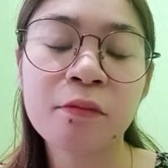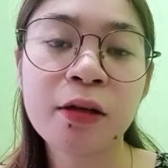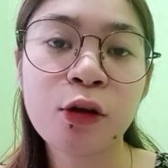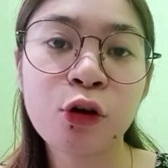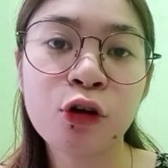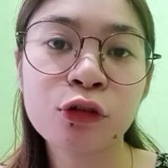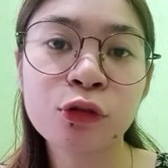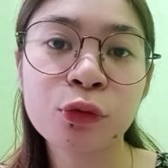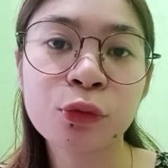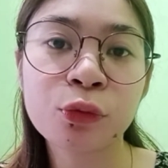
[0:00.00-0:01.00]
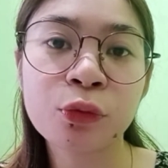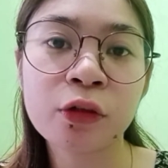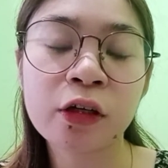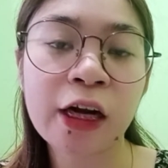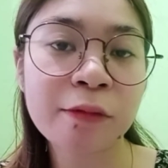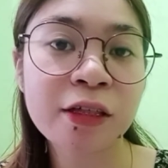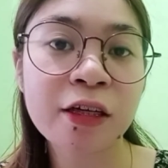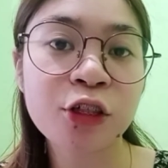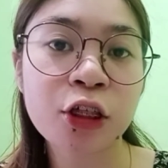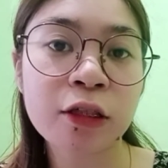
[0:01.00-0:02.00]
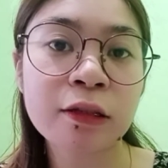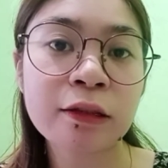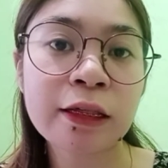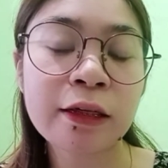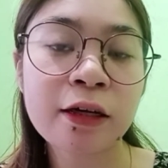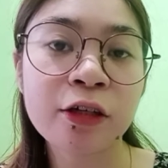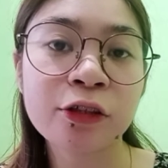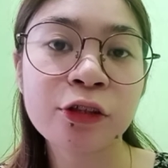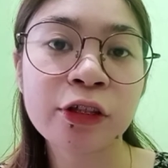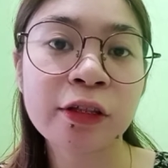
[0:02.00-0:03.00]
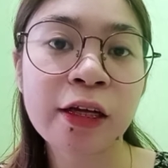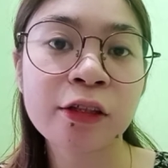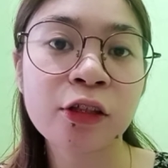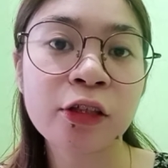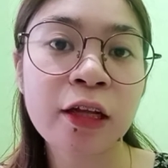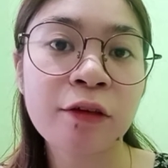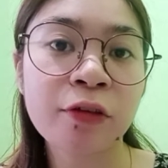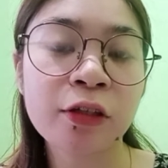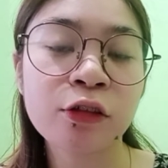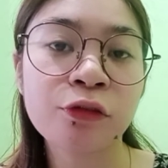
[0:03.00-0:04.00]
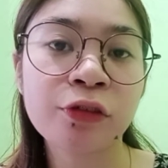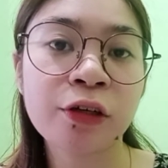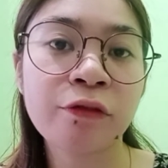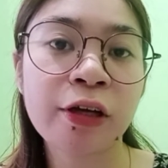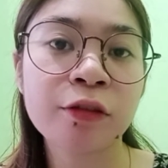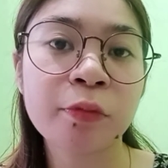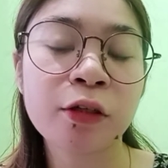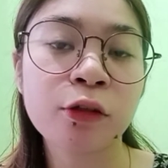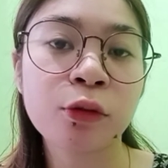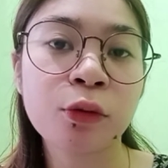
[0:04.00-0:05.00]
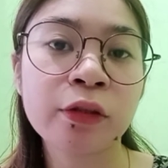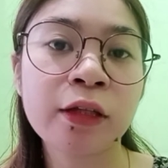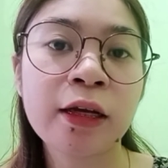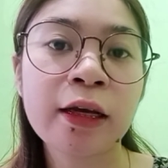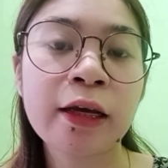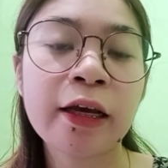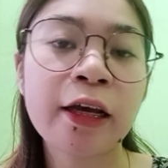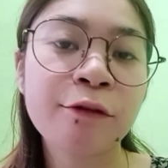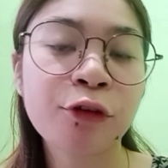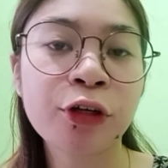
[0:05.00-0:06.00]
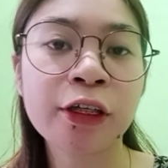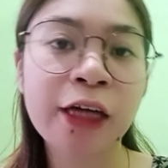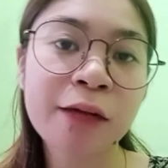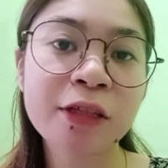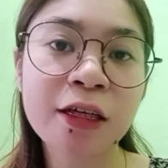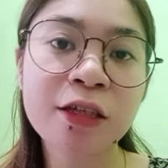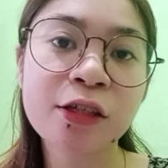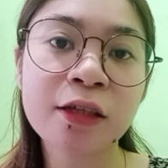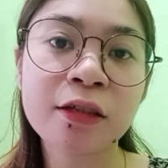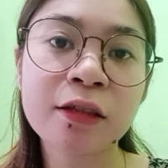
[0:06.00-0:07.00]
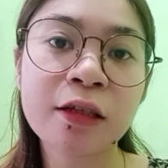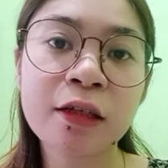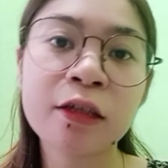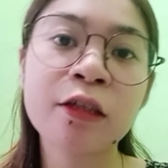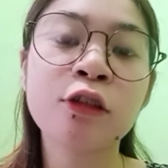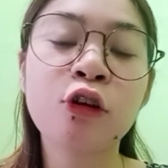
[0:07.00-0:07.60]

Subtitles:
belong to crimes against chastity under Title 11 of the Revised Penal Code. And for crimes against chastity, it